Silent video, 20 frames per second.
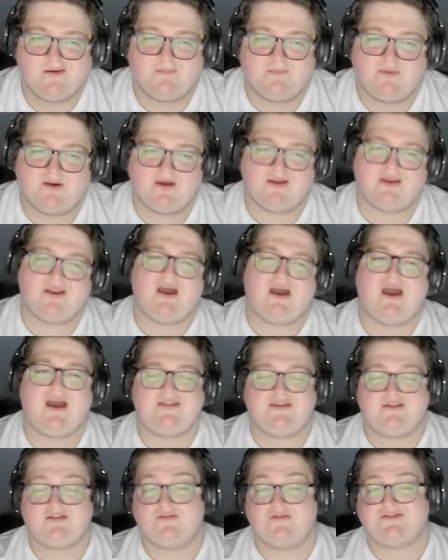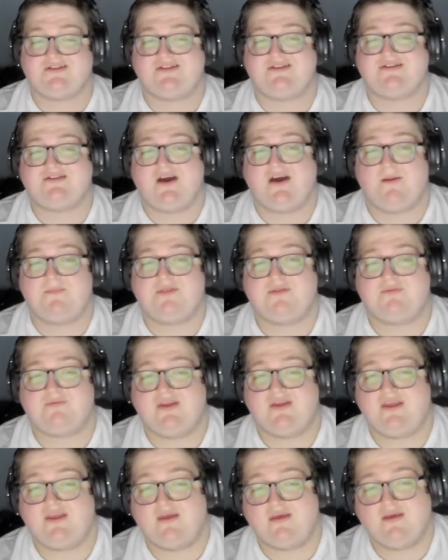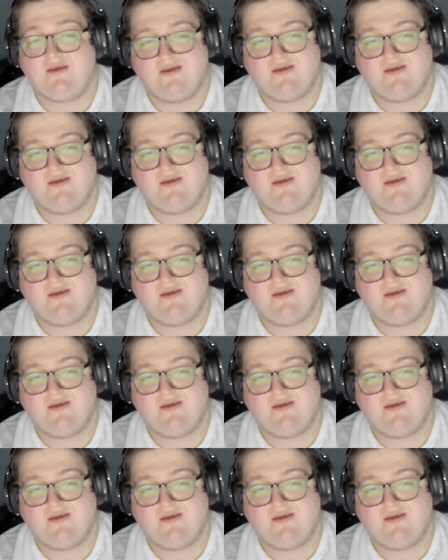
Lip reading: but I think those are the top three